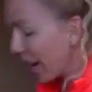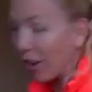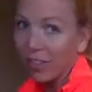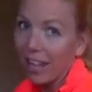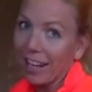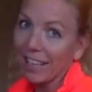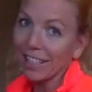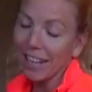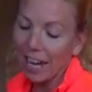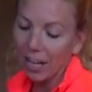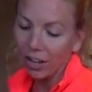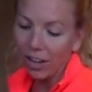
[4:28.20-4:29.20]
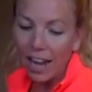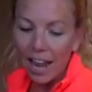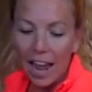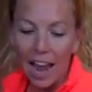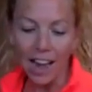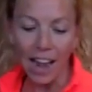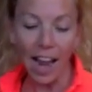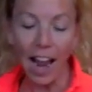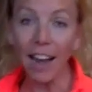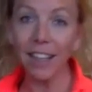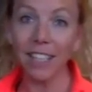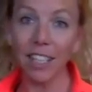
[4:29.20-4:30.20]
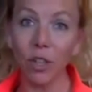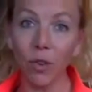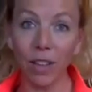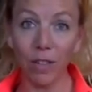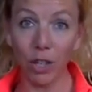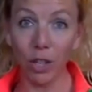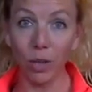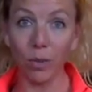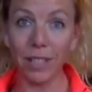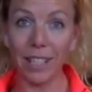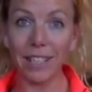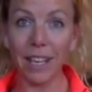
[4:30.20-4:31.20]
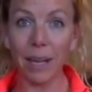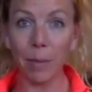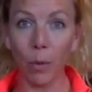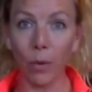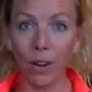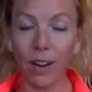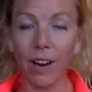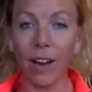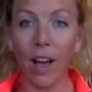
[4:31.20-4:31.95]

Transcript: count that container. And I honestly don't even use these anymore.